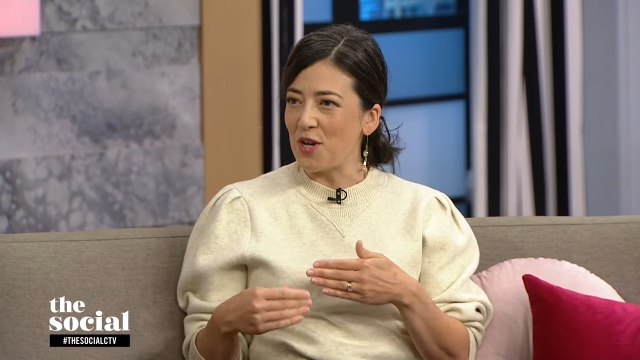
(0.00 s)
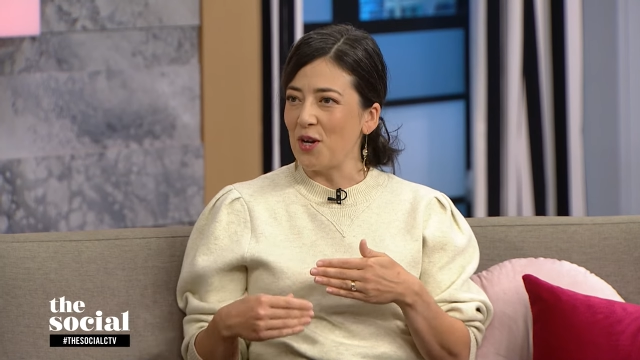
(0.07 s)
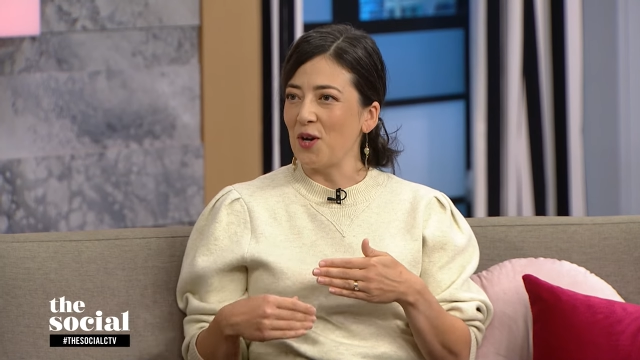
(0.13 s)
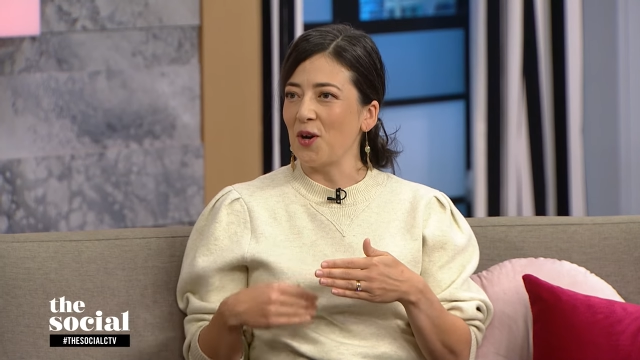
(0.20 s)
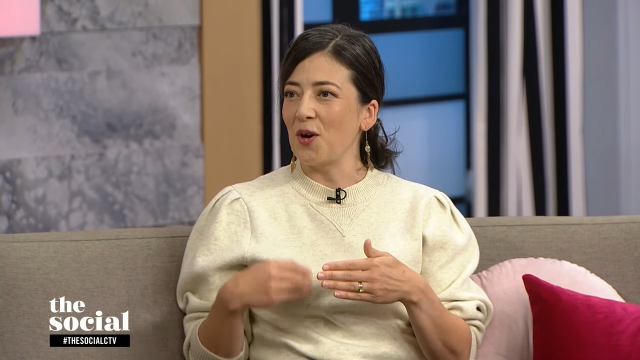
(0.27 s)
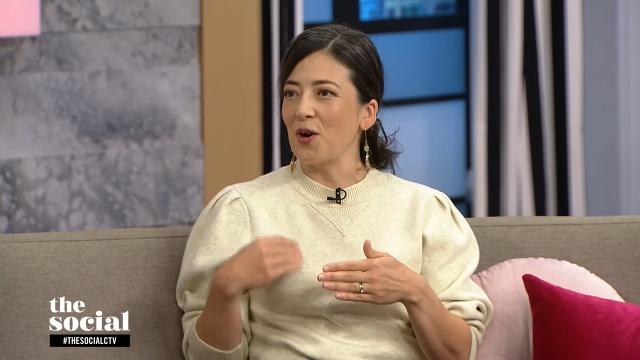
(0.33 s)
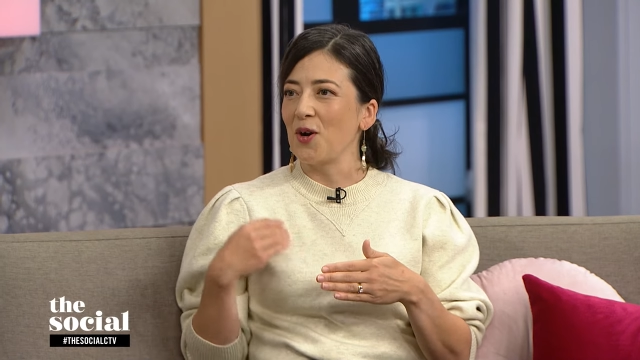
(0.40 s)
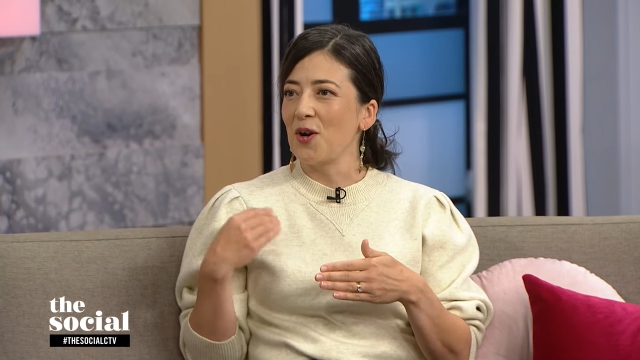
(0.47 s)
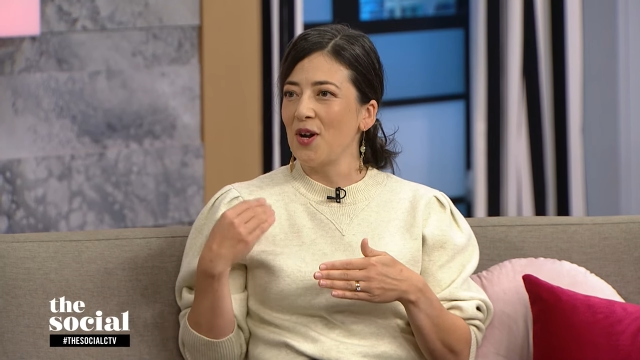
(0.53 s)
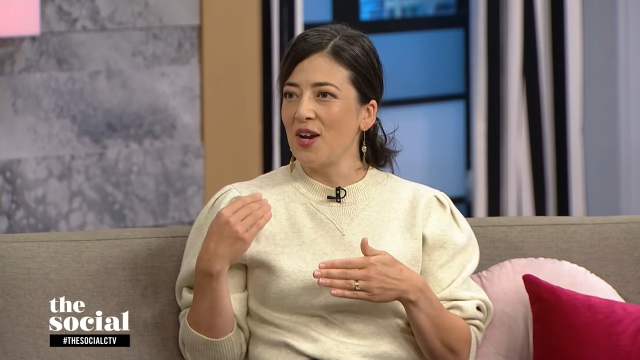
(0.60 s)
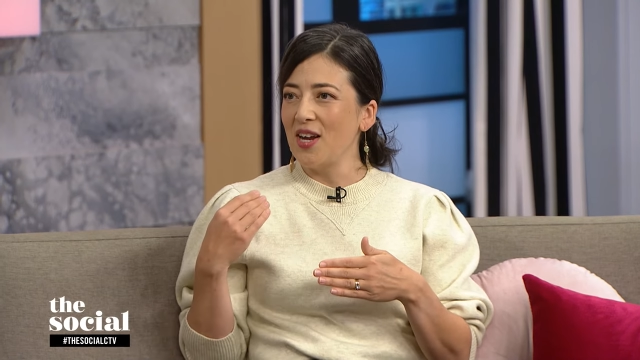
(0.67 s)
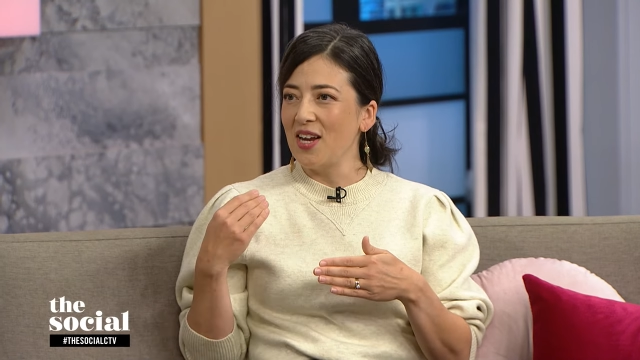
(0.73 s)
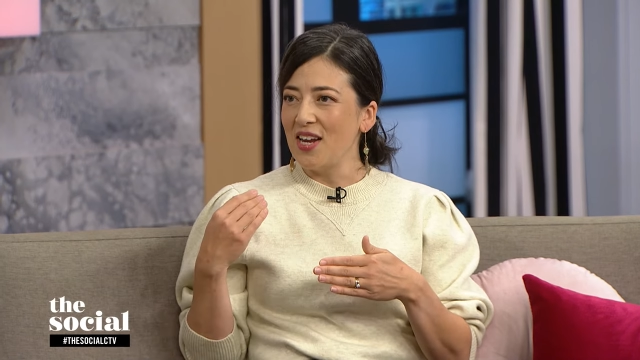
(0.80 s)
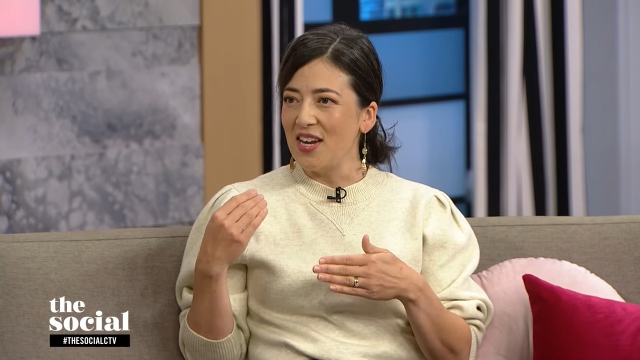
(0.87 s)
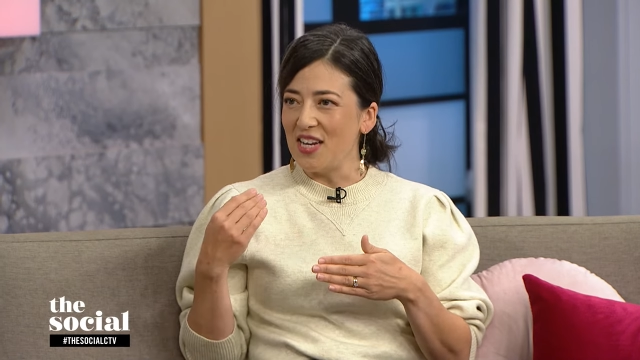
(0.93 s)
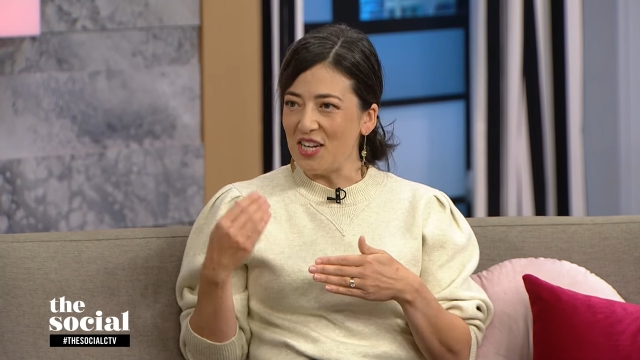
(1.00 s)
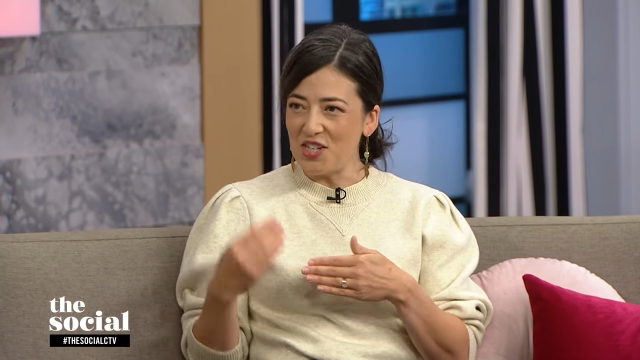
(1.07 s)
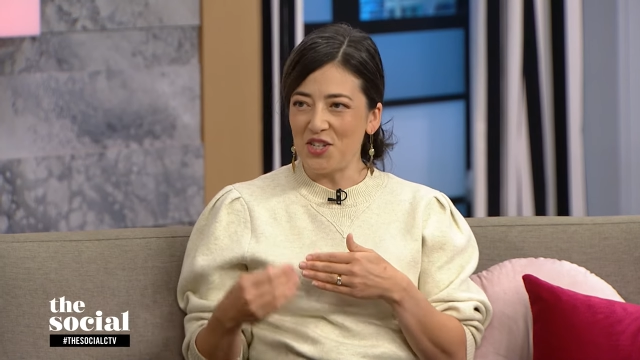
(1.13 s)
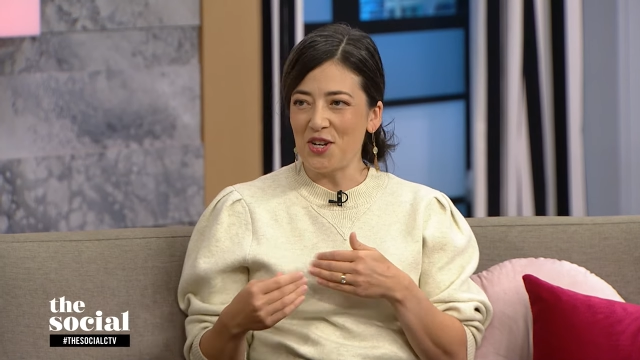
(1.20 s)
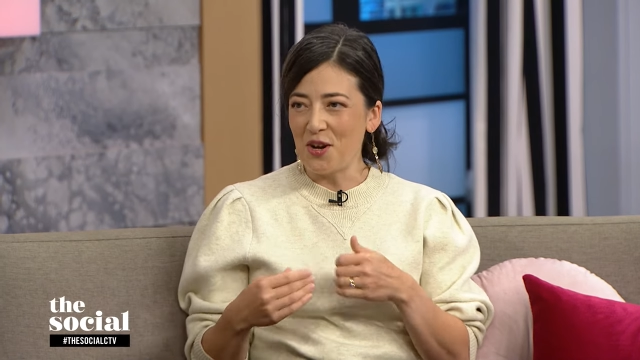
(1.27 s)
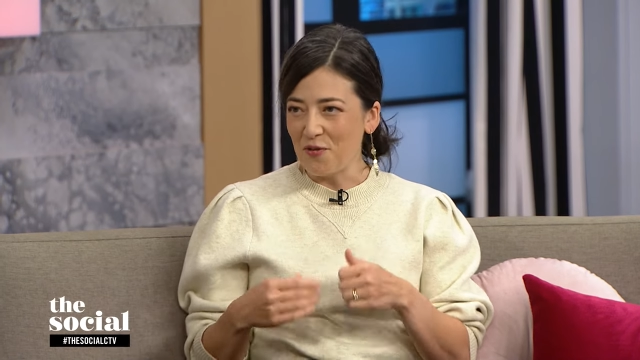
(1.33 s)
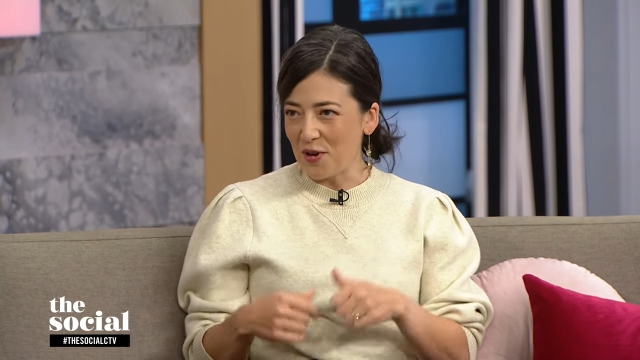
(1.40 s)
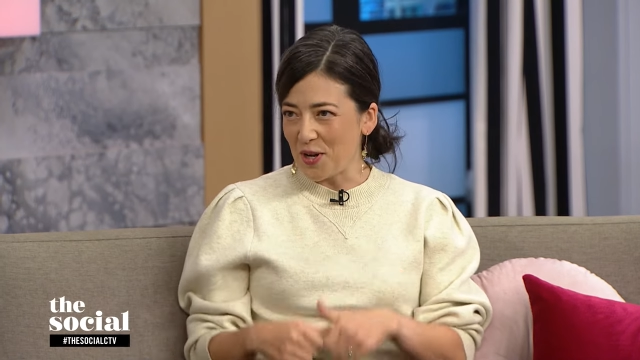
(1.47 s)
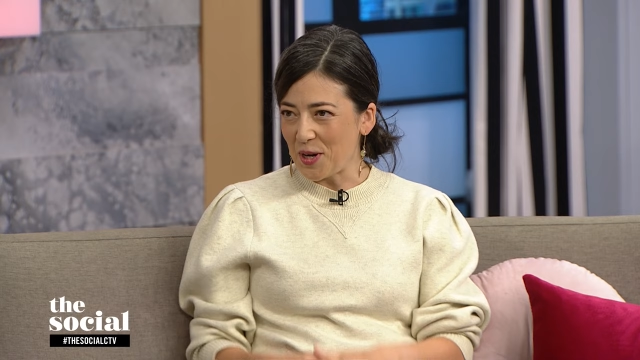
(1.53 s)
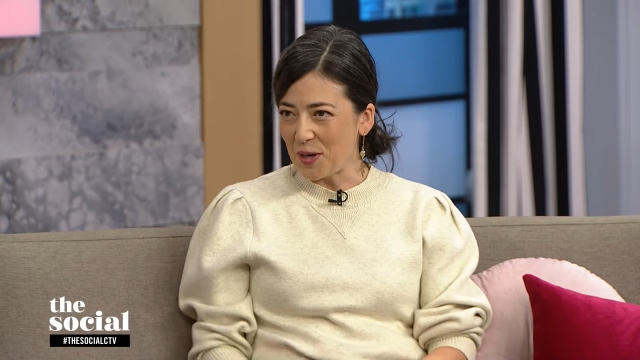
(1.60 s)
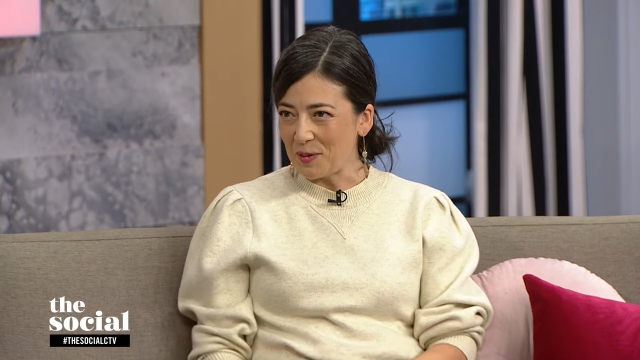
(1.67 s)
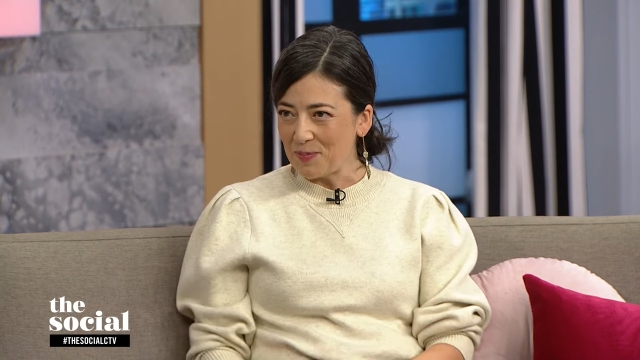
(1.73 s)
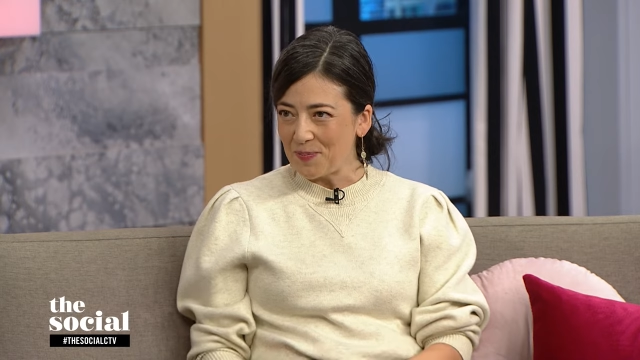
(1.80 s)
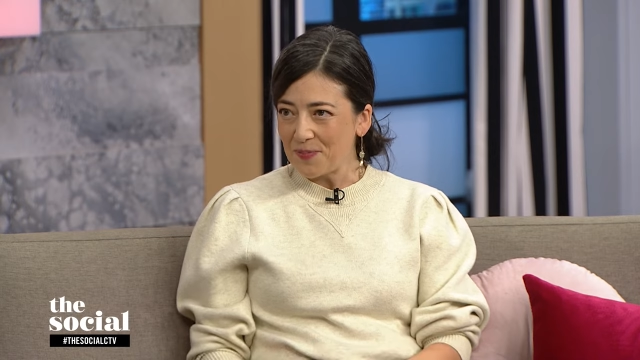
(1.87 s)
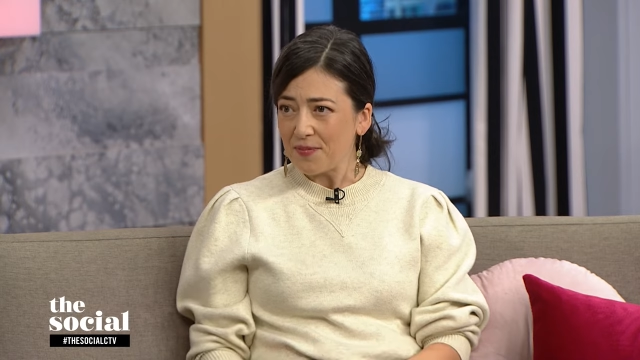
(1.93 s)
year, each and every
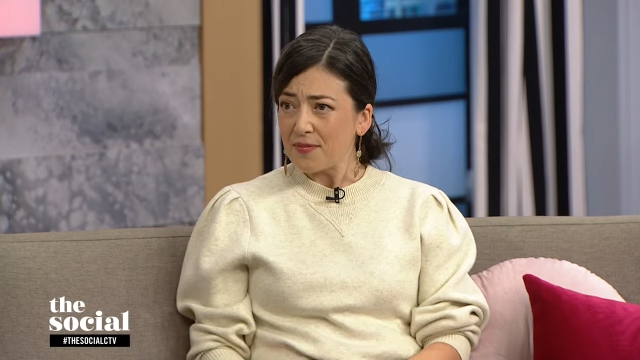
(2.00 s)
year.